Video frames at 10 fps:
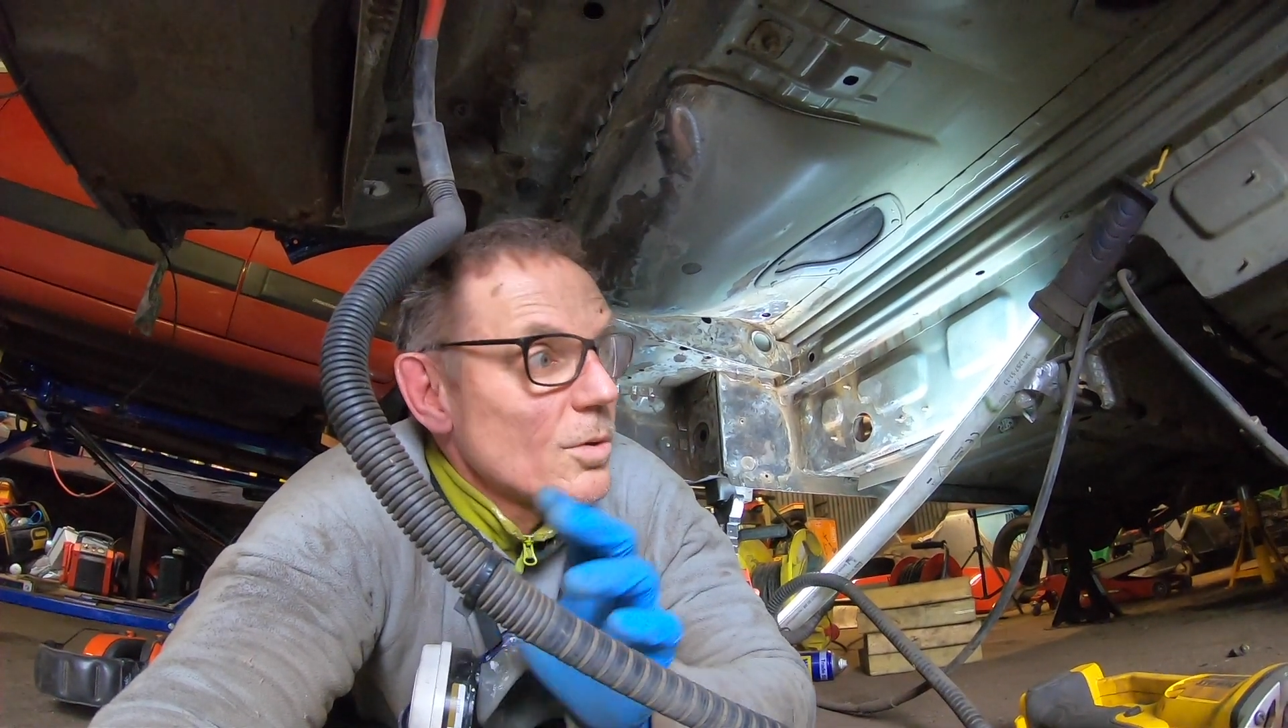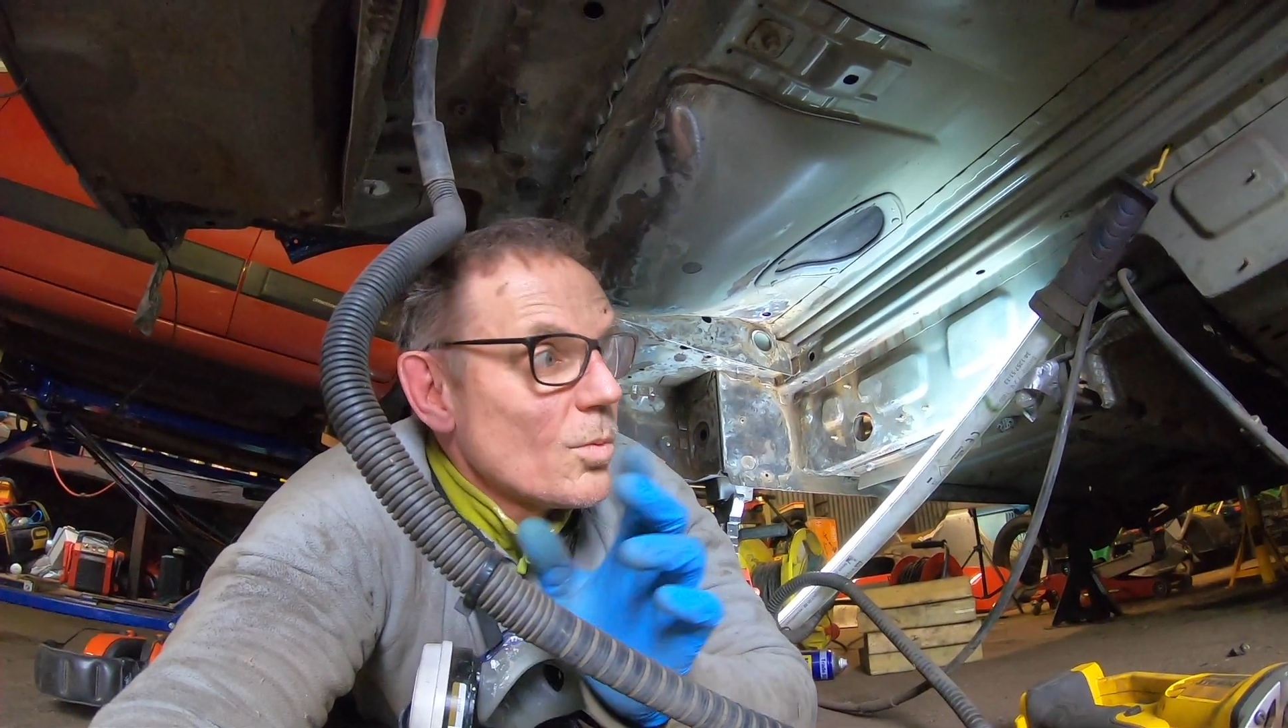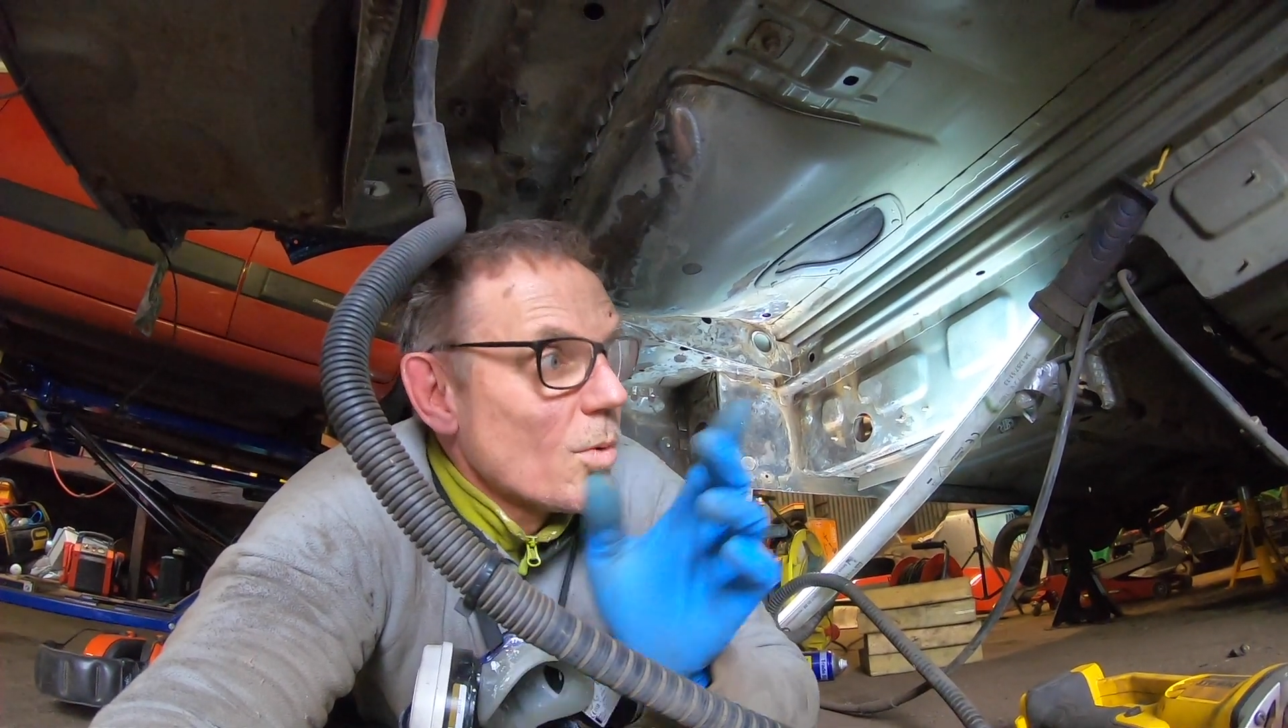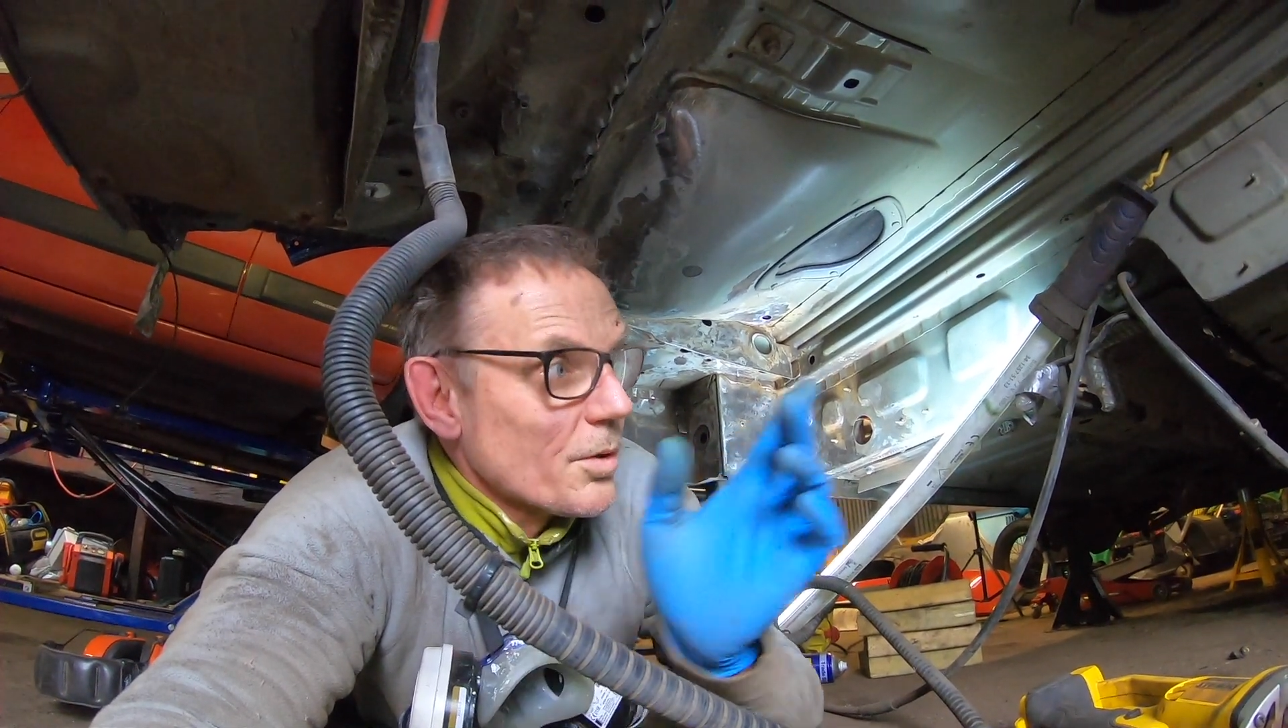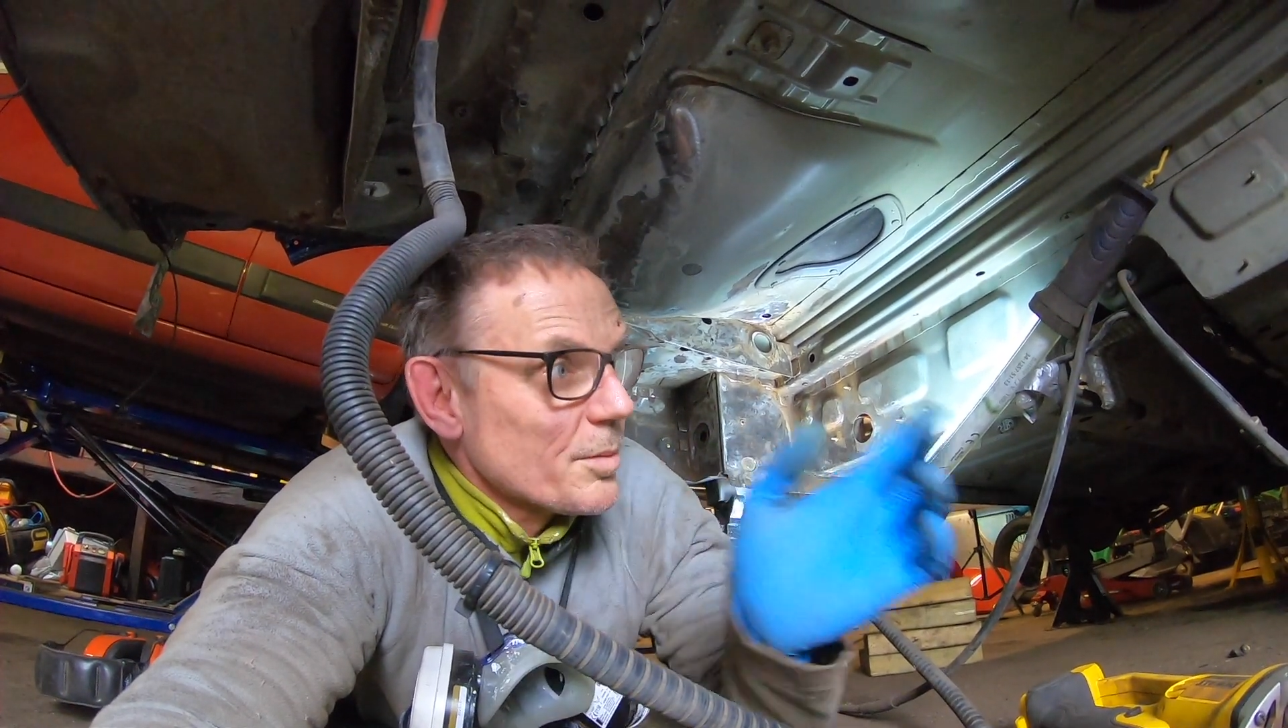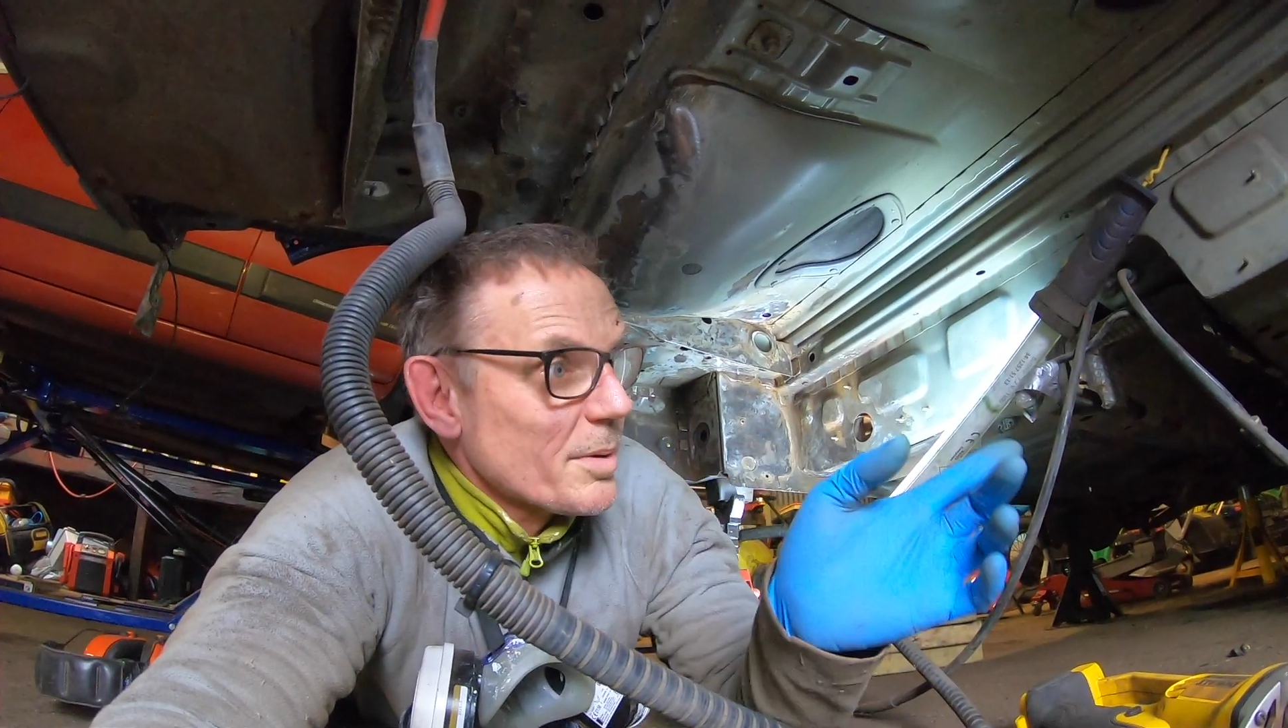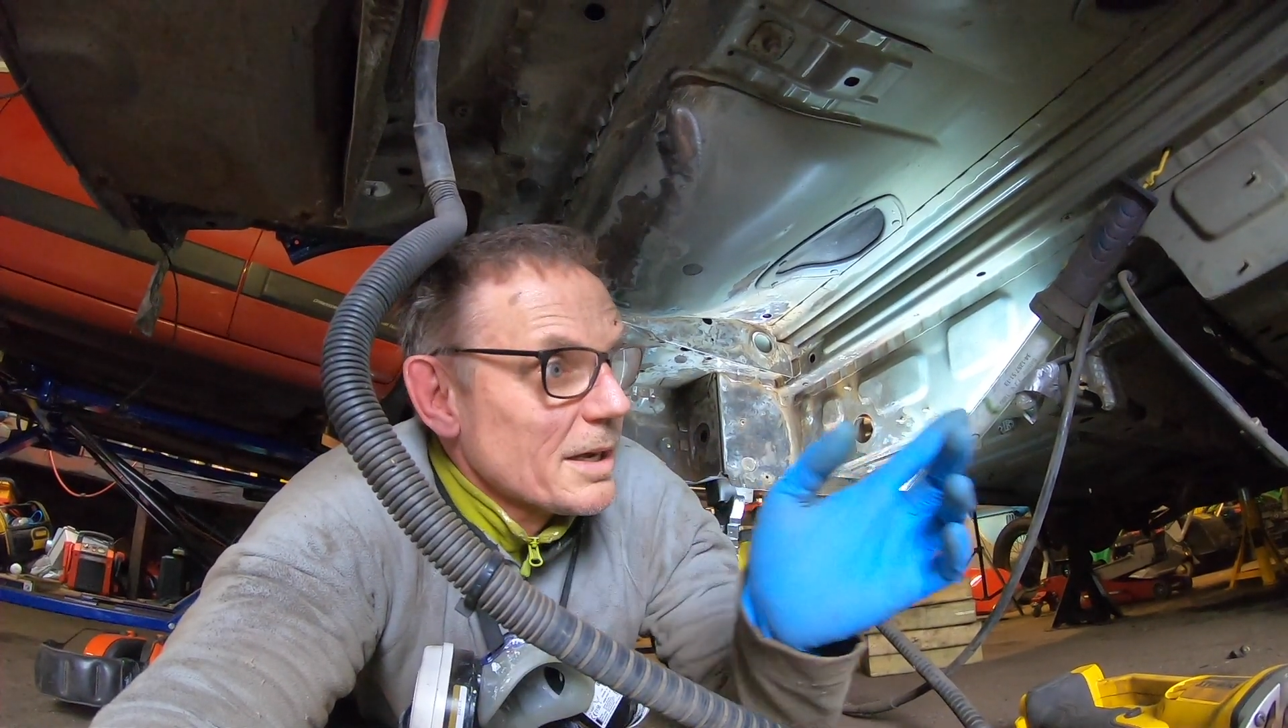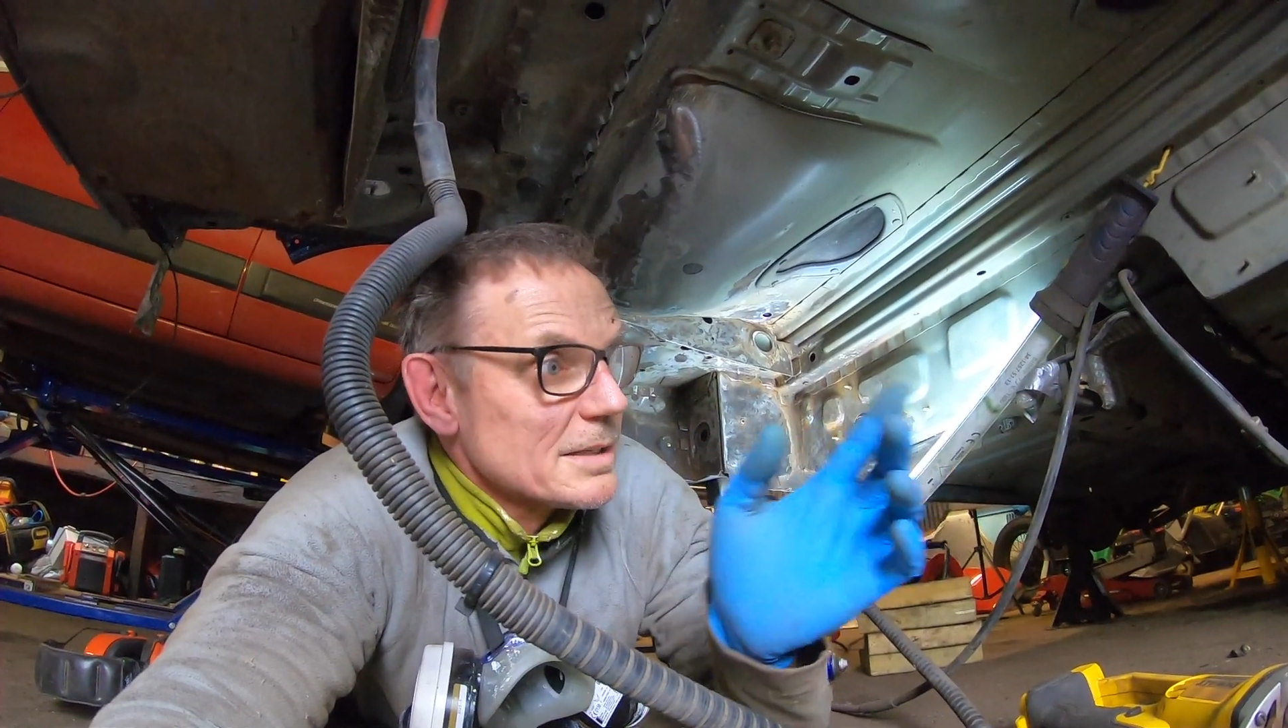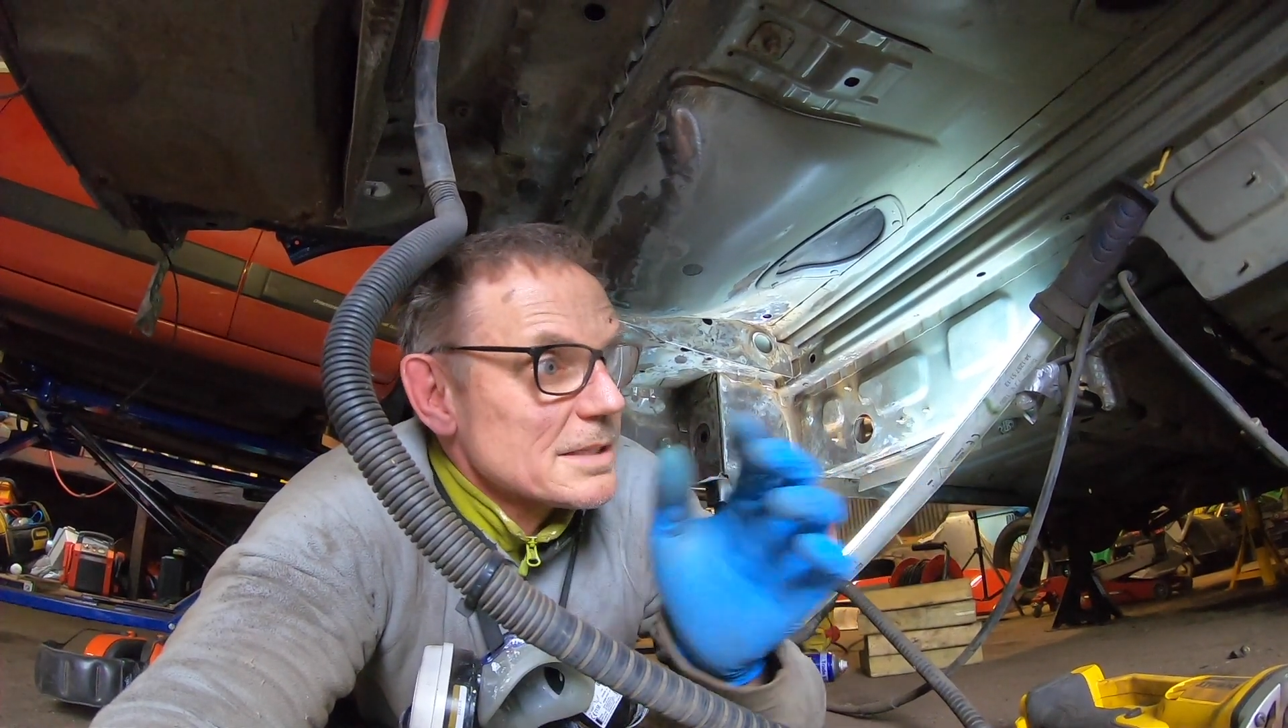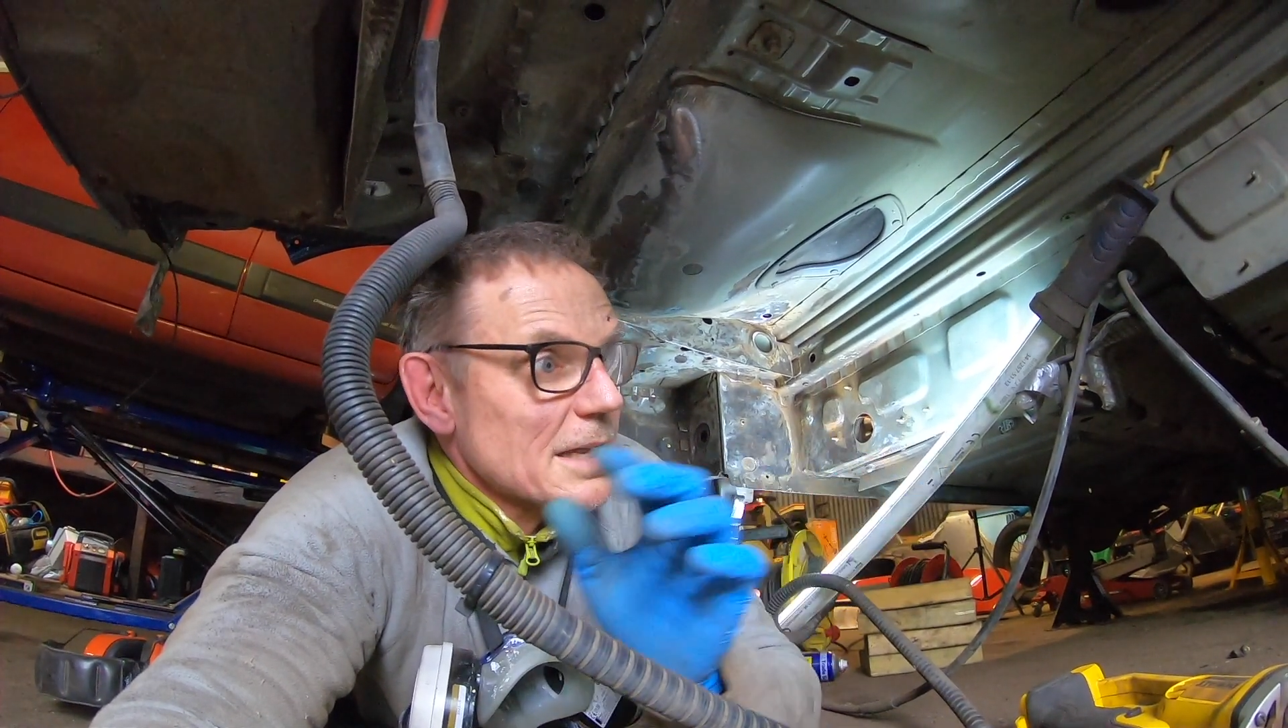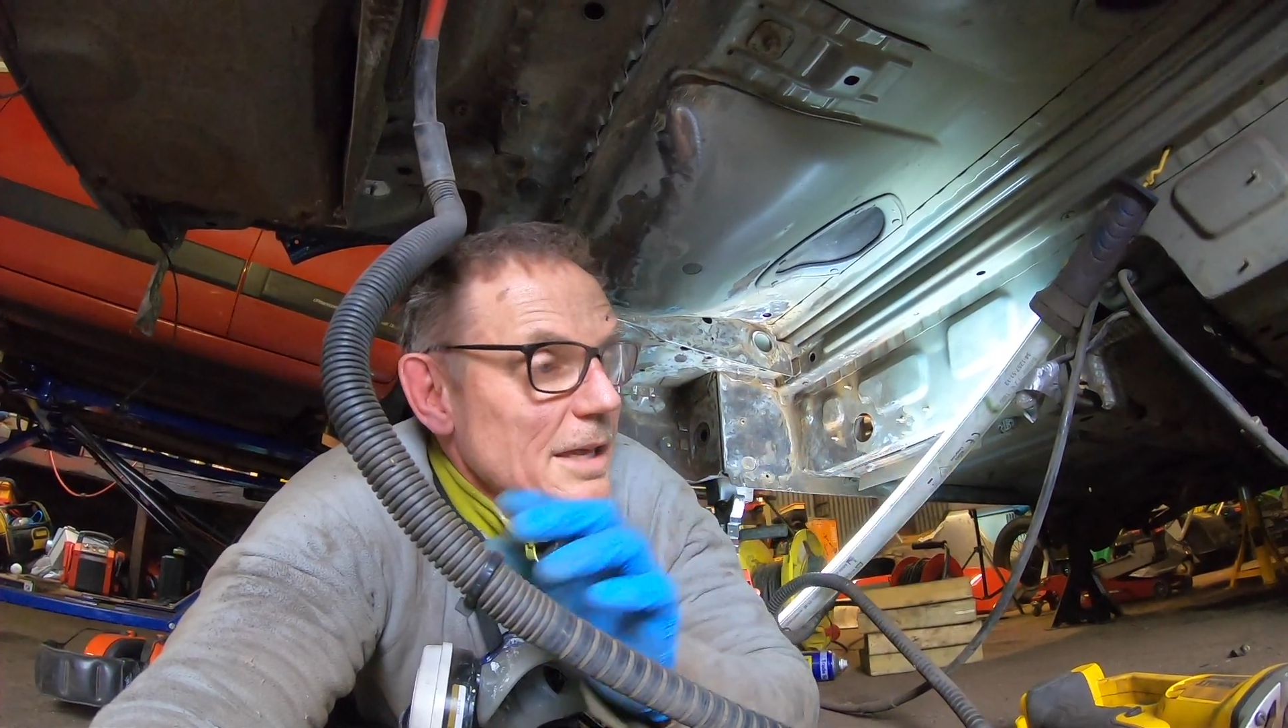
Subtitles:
what the parts are,